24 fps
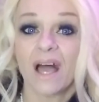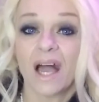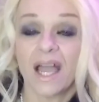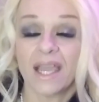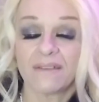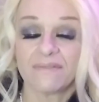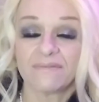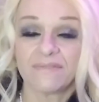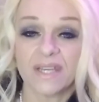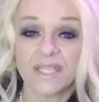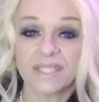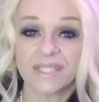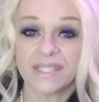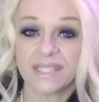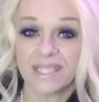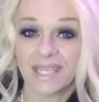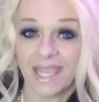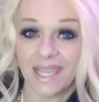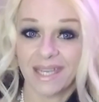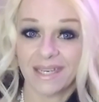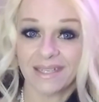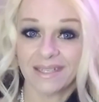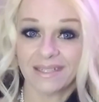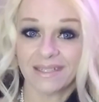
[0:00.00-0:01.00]
I
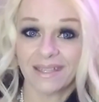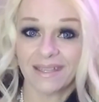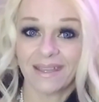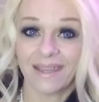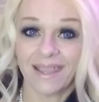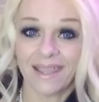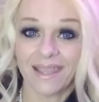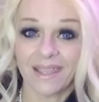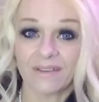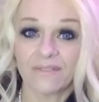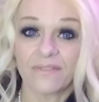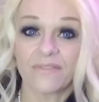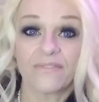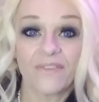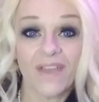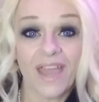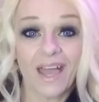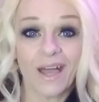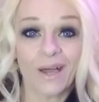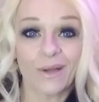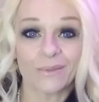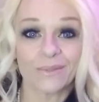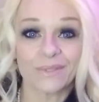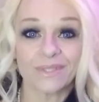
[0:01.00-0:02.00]
investigated and
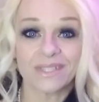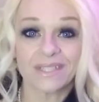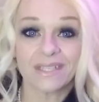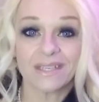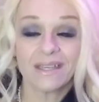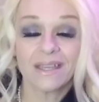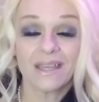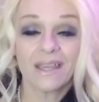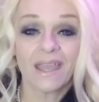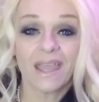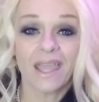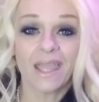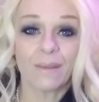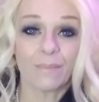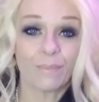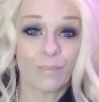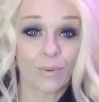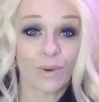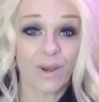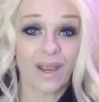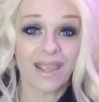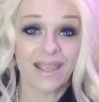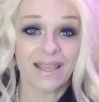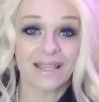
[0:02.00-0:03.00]
found a
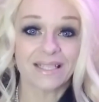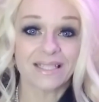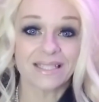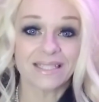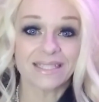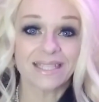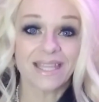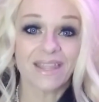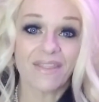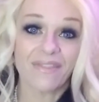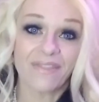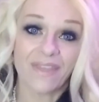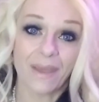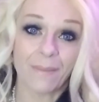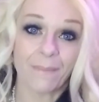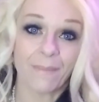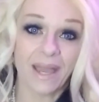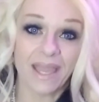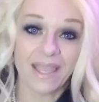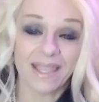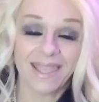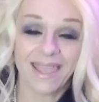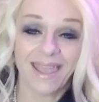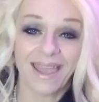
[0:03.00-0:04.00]
brand that
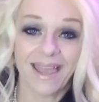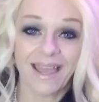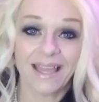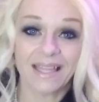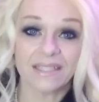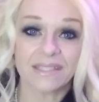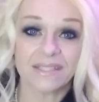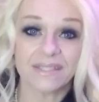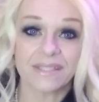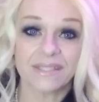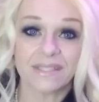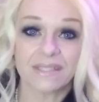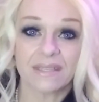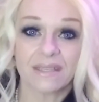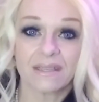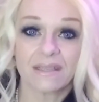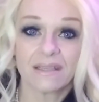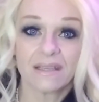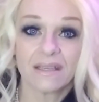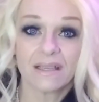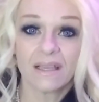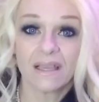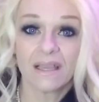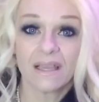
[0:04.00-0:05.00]
my cats
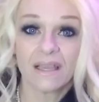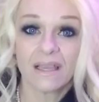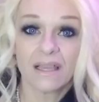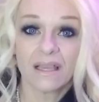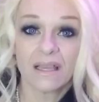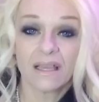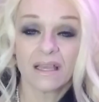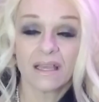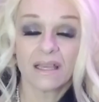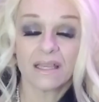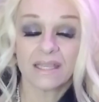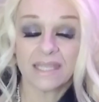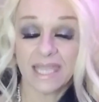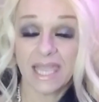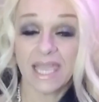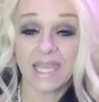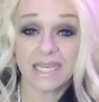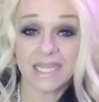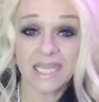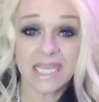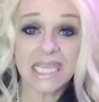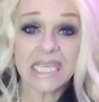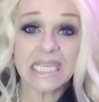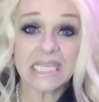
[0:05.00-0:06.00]

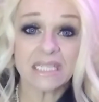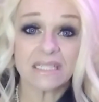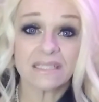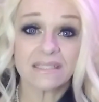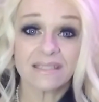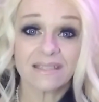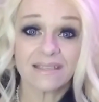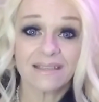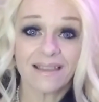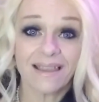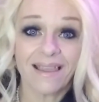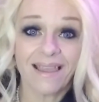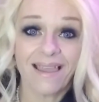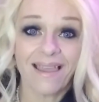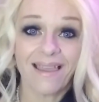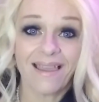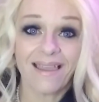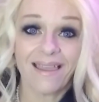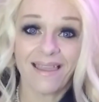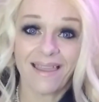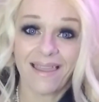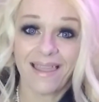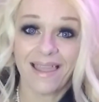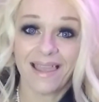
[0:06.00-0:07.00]
can eat
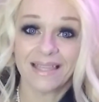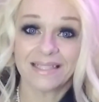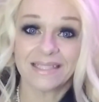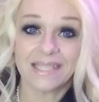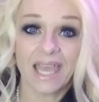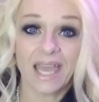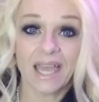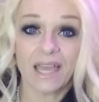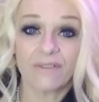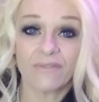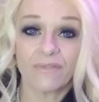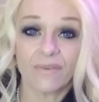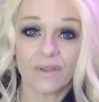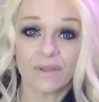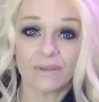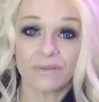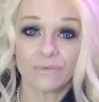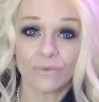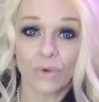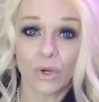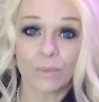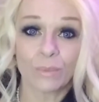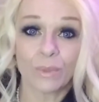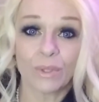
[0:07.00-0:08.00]
and have
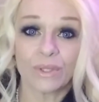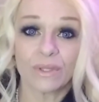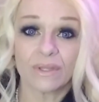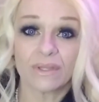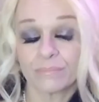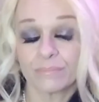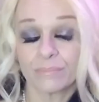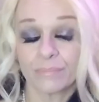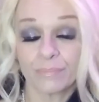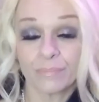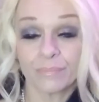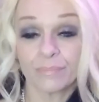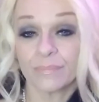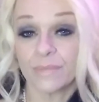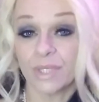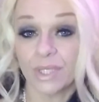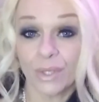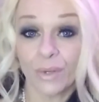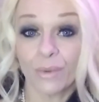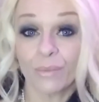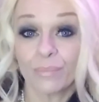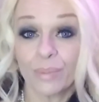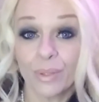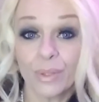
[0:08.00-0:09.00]
normal, you
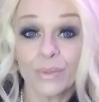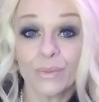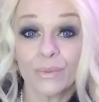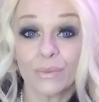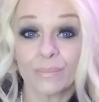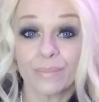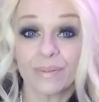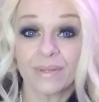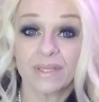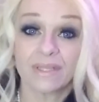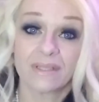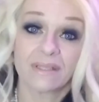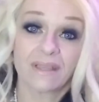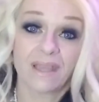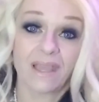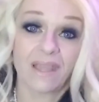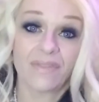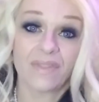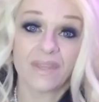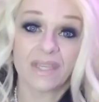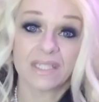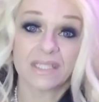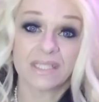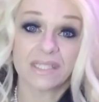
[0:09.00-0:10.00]
know, poop,
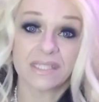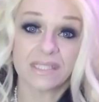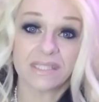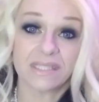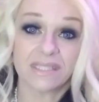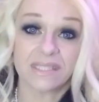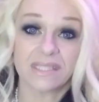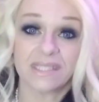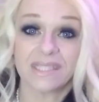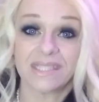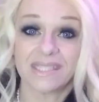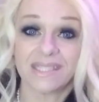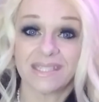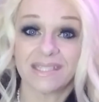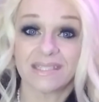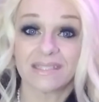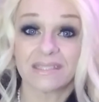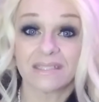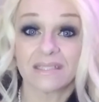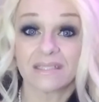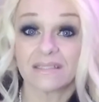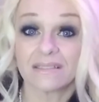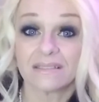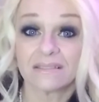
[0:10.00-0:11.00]
and the consistency
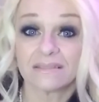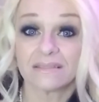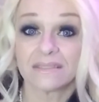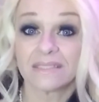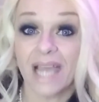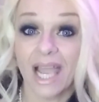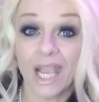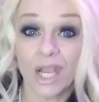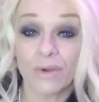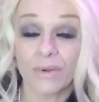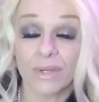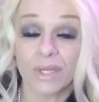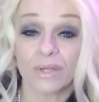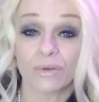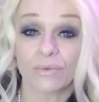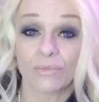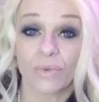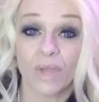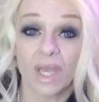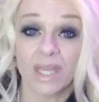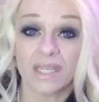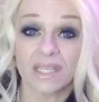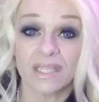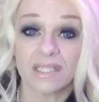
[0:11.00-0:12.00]
isn't diarrhea and
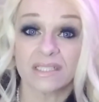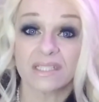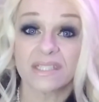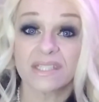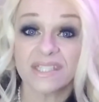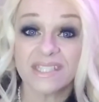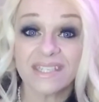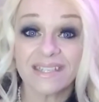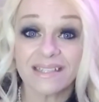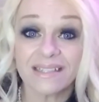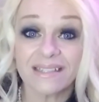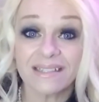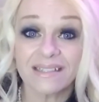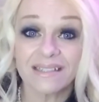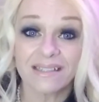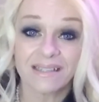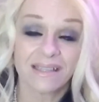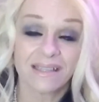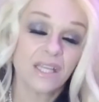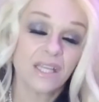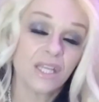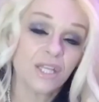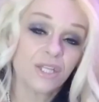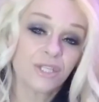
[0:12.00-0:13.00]
runny and sick.
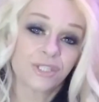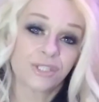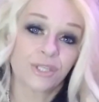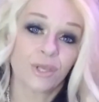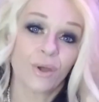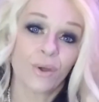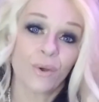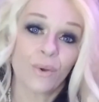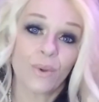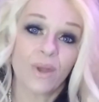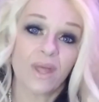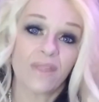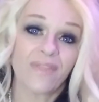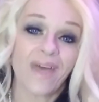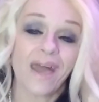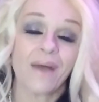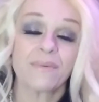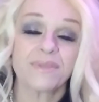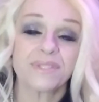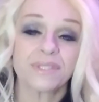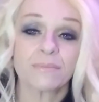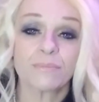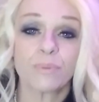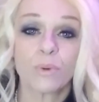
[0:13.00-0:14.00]
So that
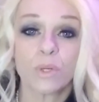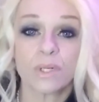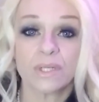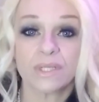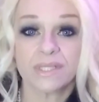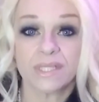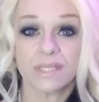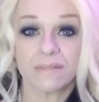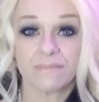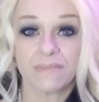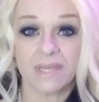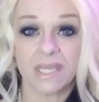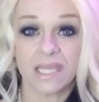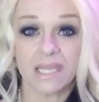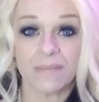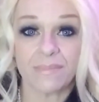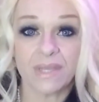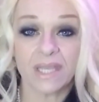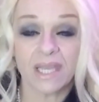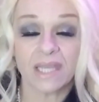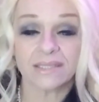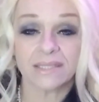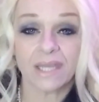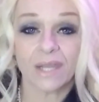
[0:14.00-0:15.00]
was important to me
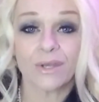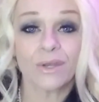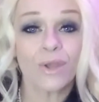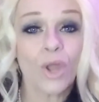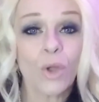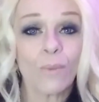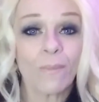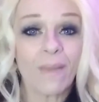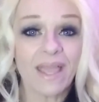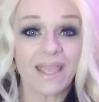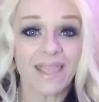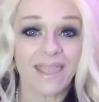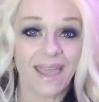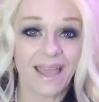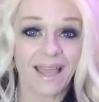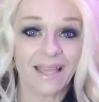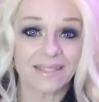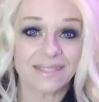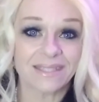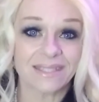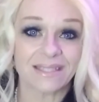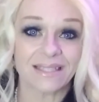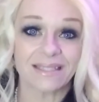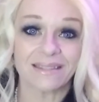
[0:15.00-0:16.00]
because I know my
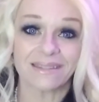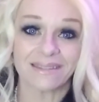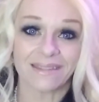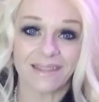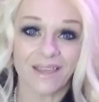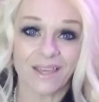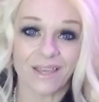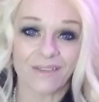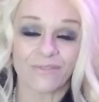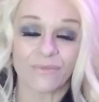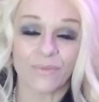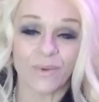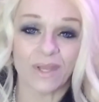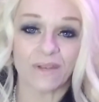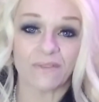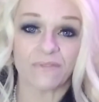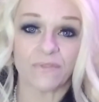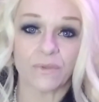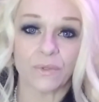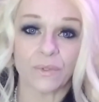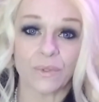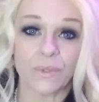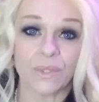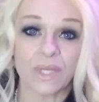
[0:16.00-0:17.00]
cats love wet
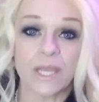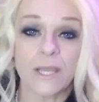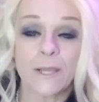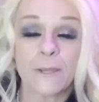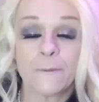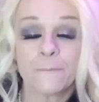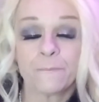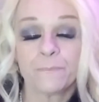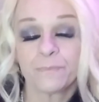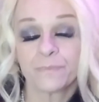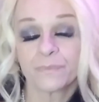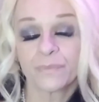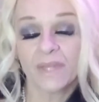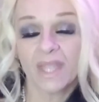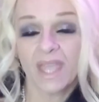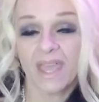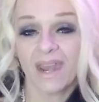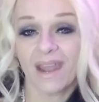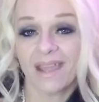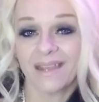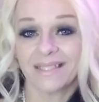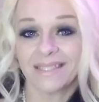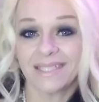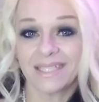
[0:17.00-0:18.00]
food
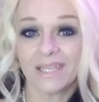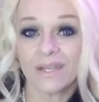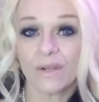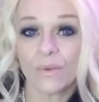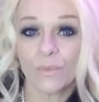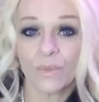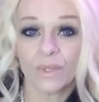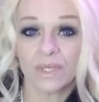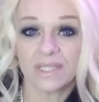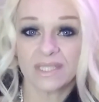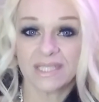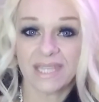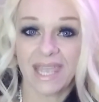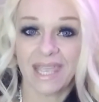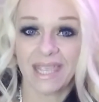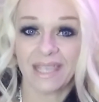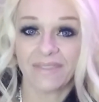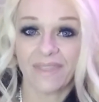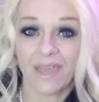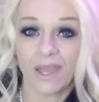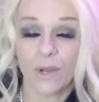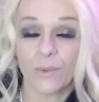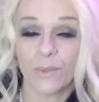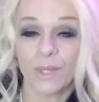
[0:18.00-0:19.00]
and I didn't want to take
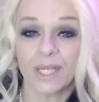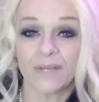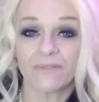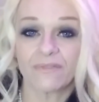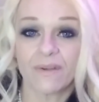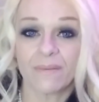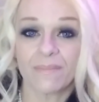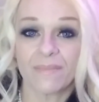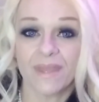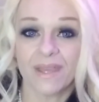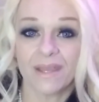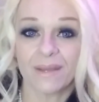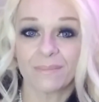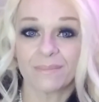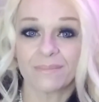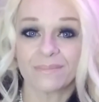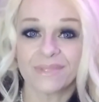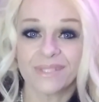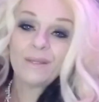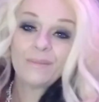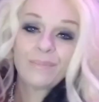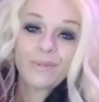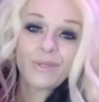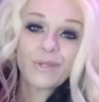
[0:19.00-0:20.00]
that away from them.
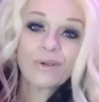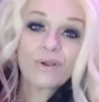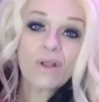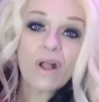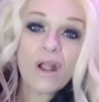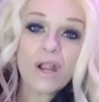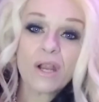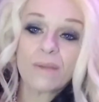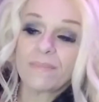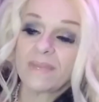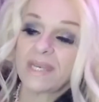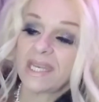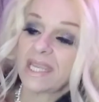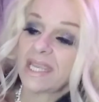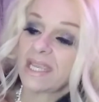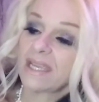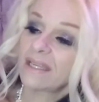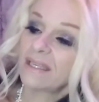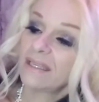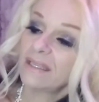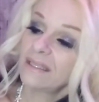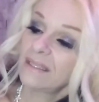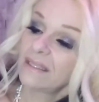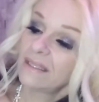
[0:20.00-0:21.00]
Pure
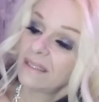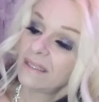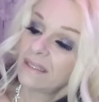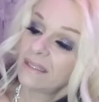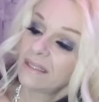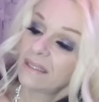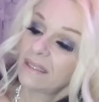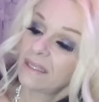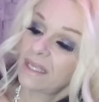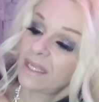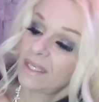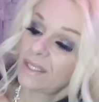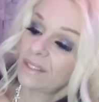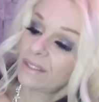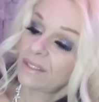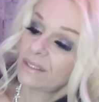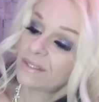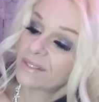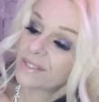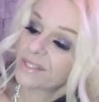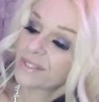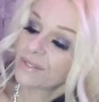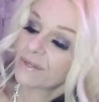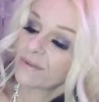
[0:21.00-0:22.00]
Harmony. And
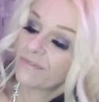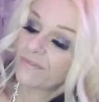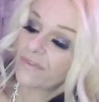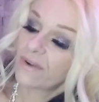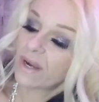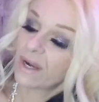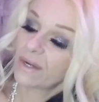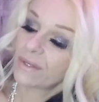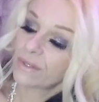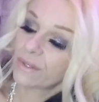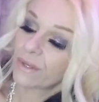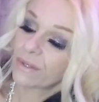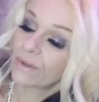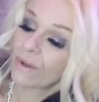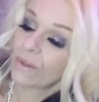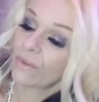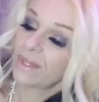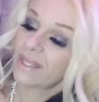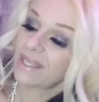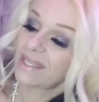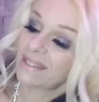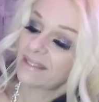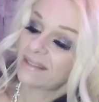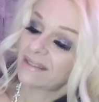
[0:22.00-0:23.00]
so far you can
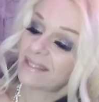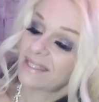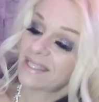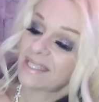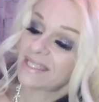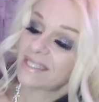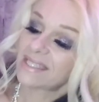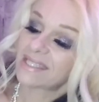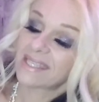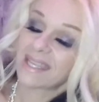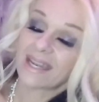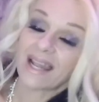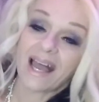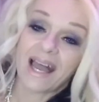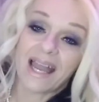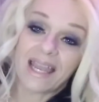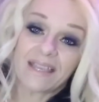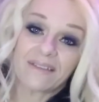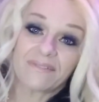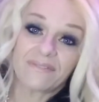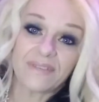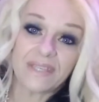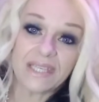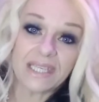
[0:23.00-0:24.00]
only get these at
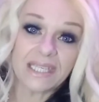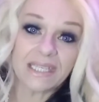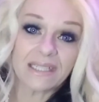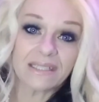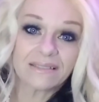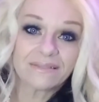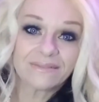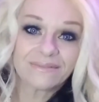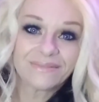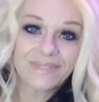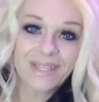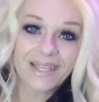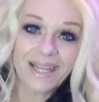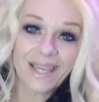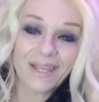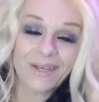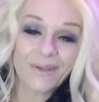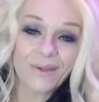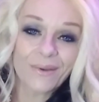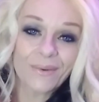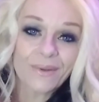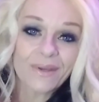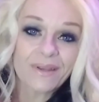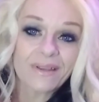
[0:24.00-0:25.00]
Hy-Vee that I
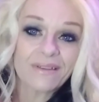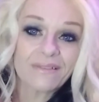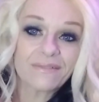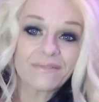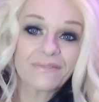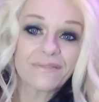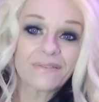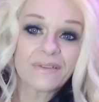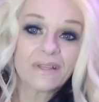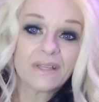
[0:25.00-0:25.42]
know of.